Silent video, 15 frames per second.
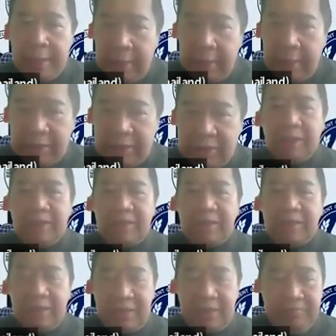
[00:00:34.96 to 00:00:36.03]

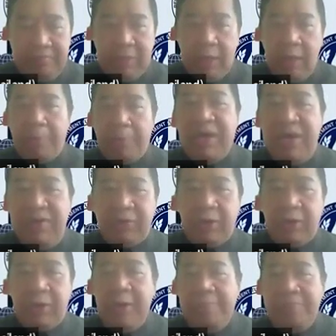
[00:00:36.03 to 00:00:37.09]
just a
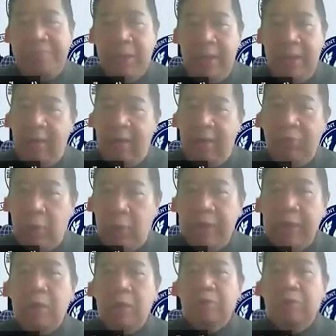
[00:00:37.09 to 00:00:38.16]
briefer, everyone
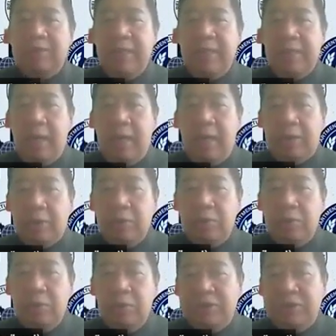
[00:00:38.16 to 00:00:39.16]
knows that there are two major